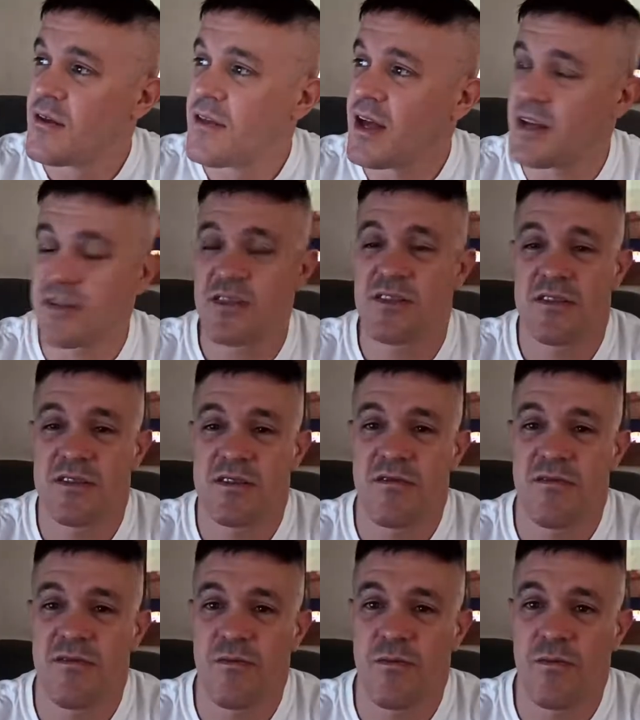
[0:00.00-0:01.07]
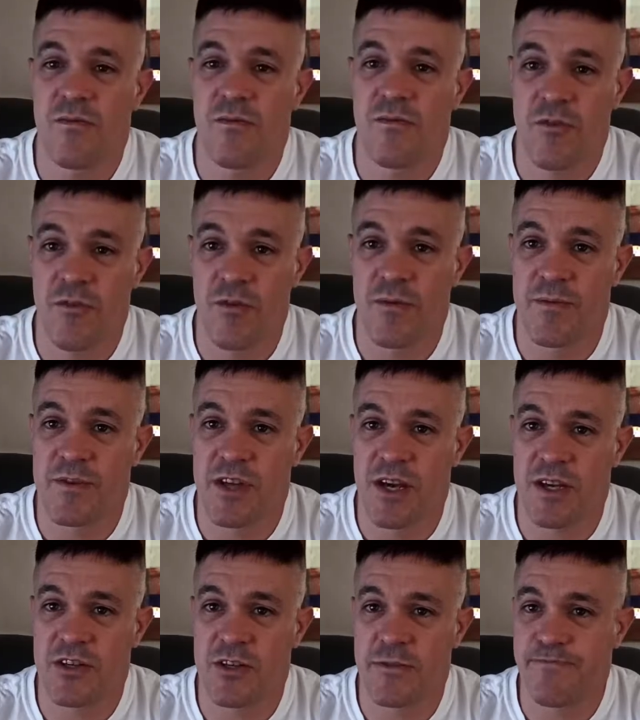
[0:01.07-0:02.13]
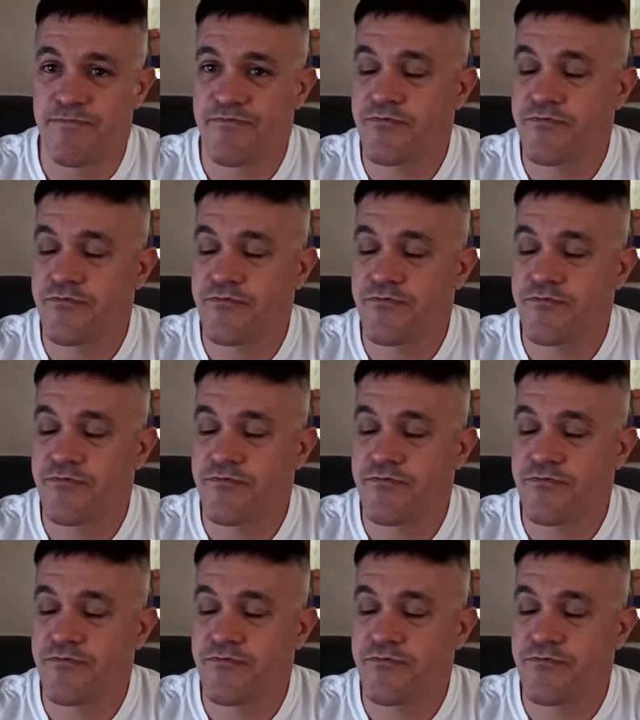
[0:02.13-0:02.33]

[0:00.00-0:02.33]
that's groin protection.